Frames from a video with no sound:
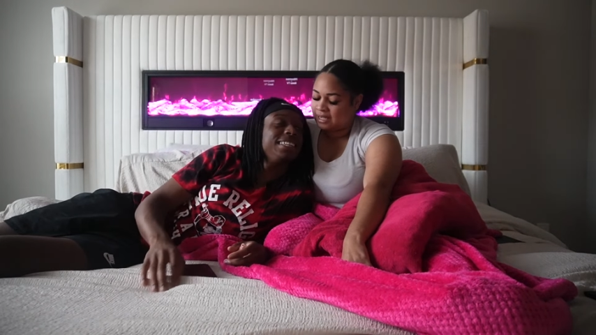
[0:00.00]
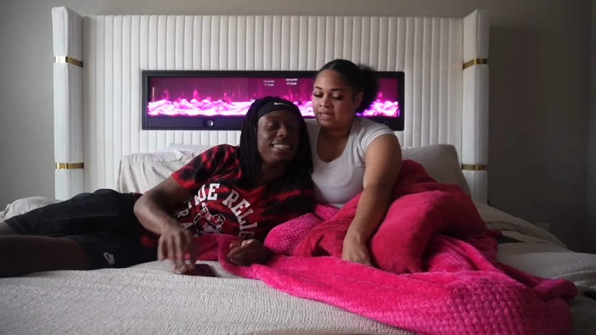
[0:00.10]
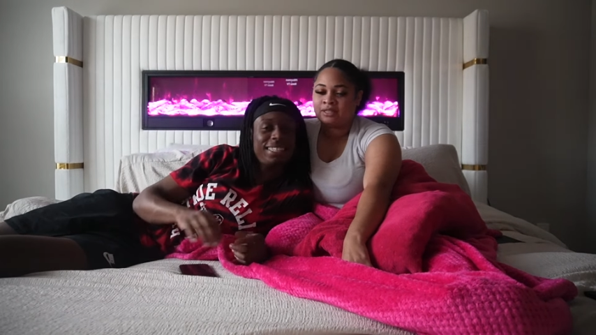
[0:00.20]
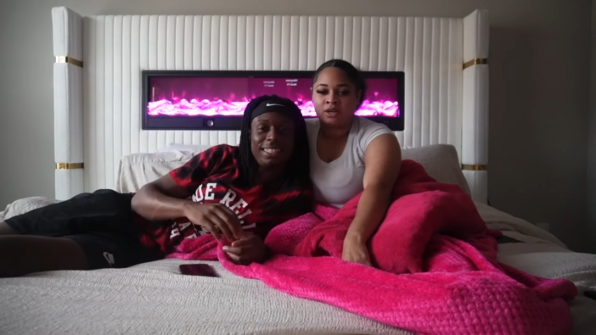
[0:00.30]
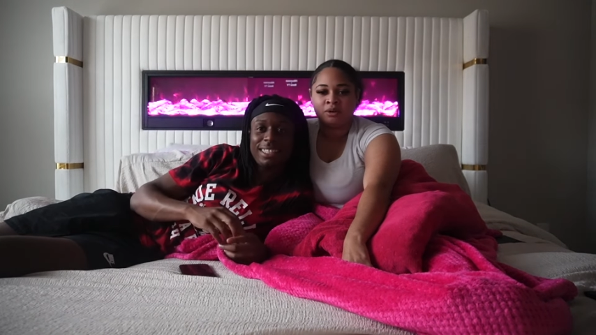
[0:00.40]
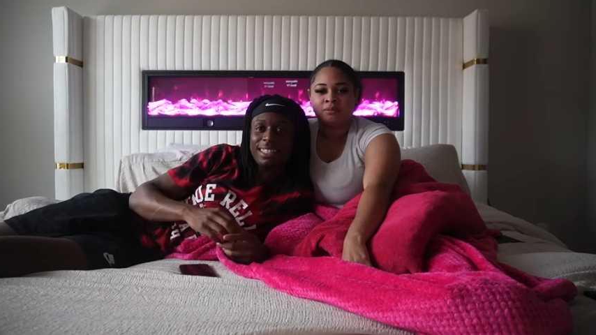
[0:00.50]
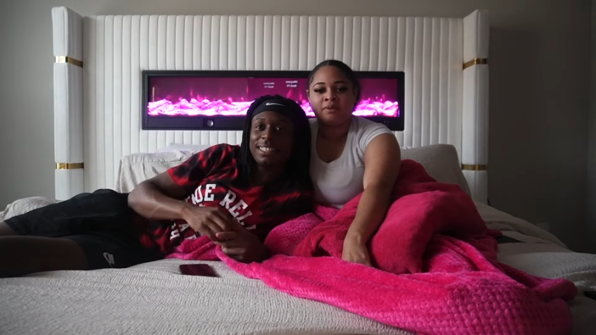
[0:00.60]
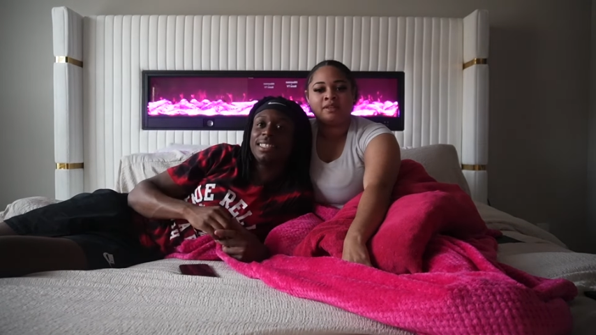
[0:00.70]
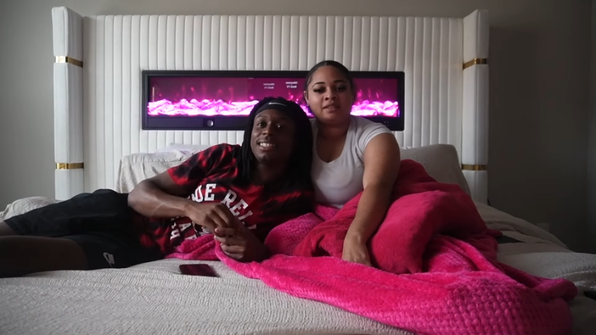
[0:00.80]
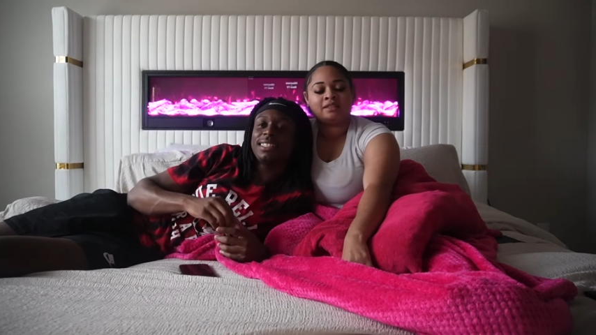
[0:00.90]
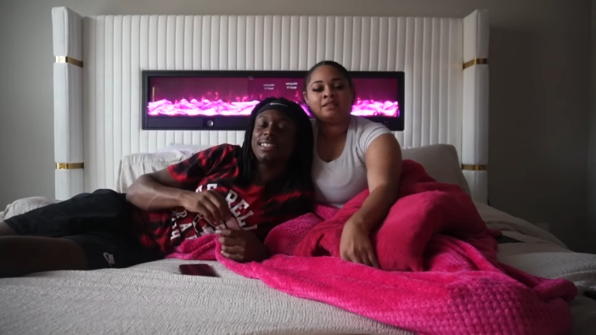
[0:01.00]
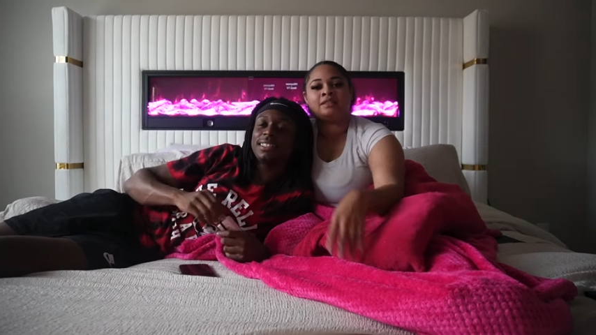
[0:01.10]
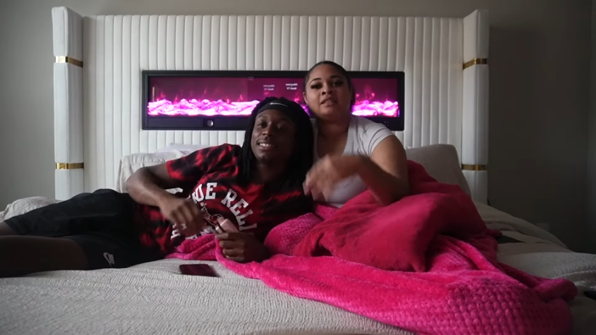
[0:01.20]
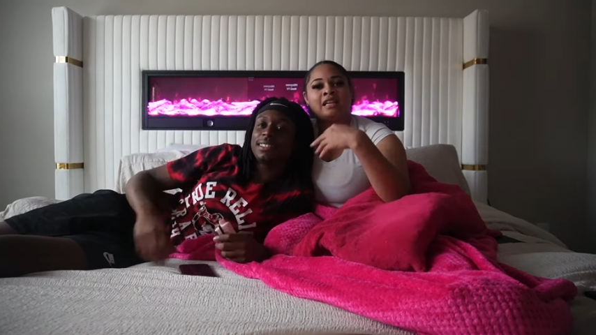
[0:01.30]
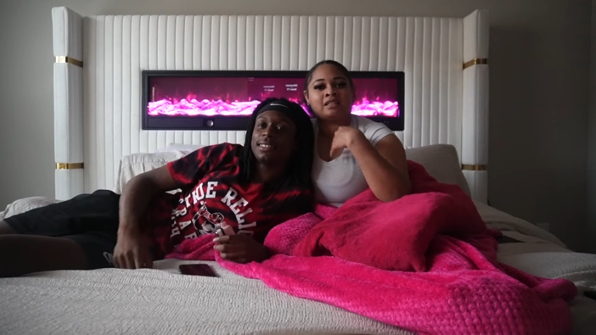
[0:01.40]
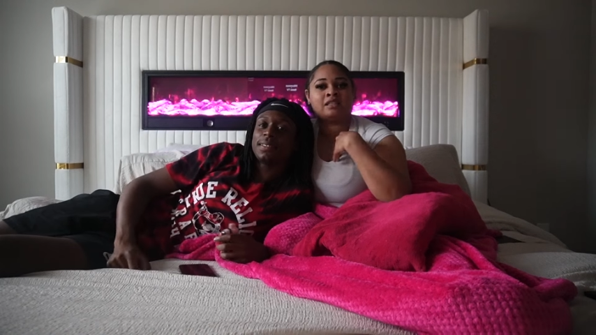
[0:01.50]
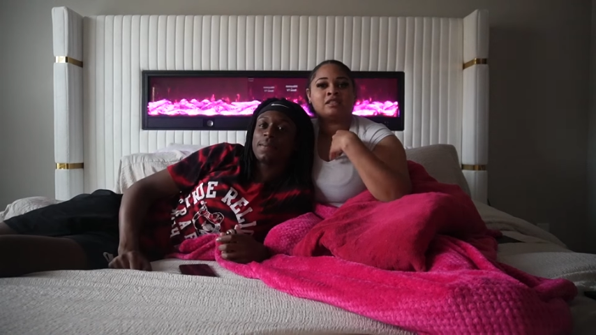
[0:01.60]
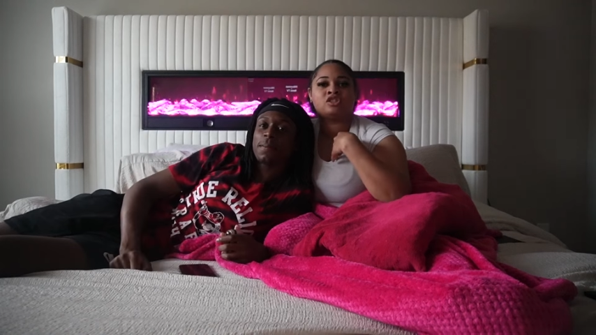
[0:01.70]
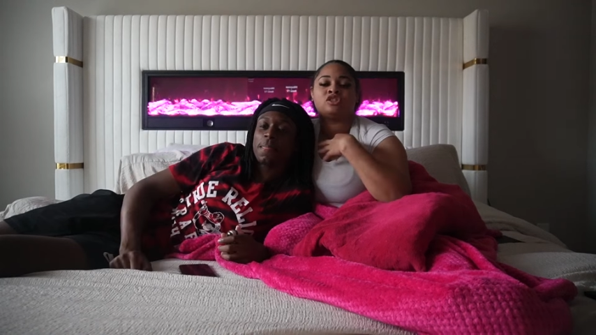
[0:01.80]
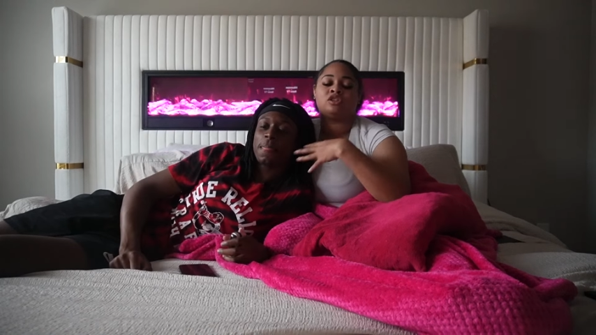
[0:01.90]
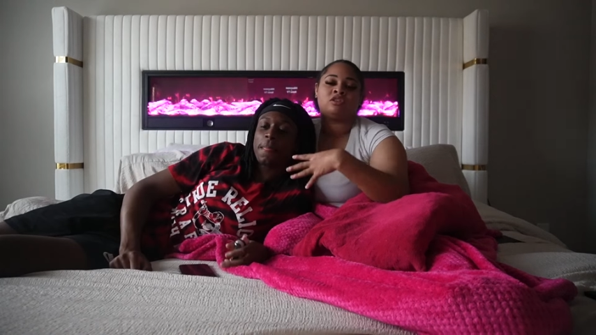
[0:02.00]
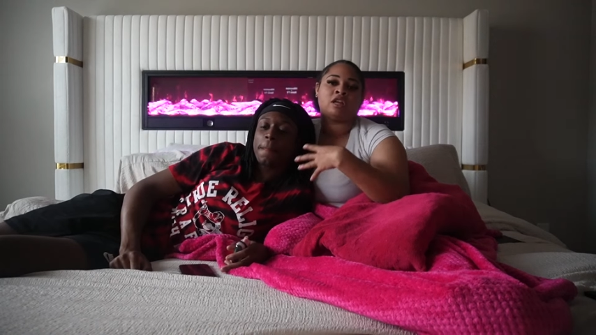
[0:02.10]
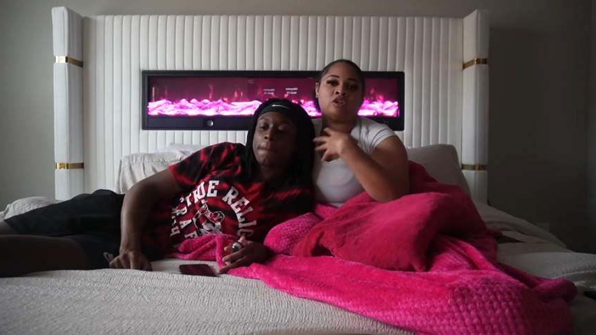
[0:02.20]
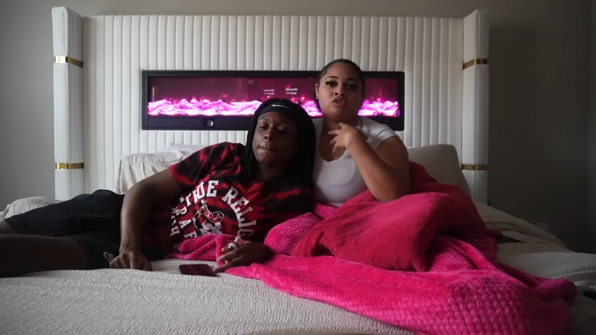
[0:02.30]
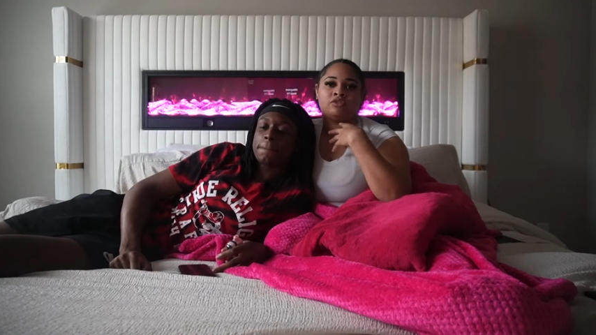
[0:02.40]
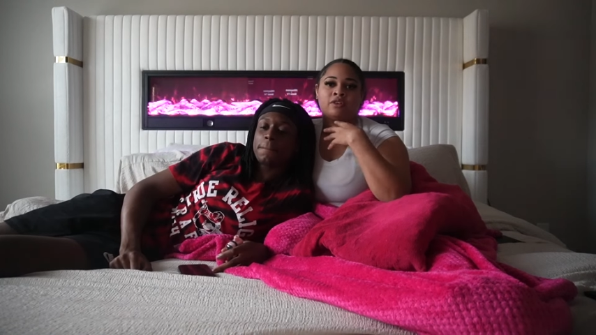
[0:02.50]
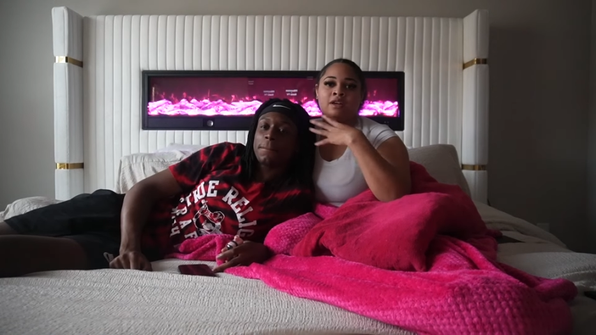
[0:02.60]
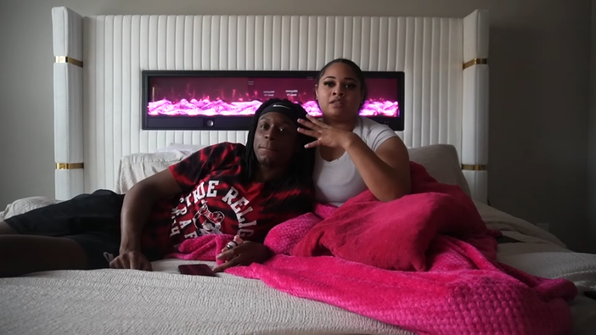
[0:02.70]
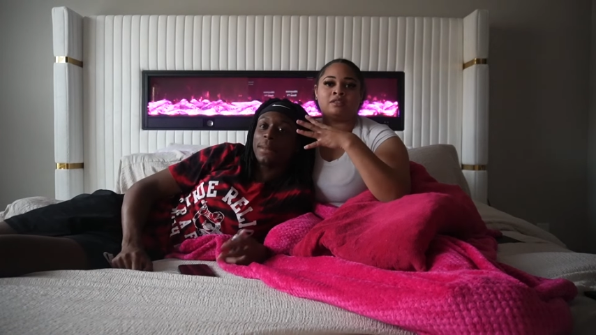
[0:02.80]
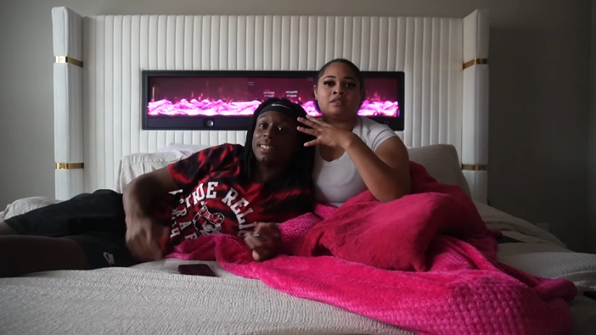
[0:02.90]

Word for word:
Speaker 1: I know, but that's because it's just so natural for us.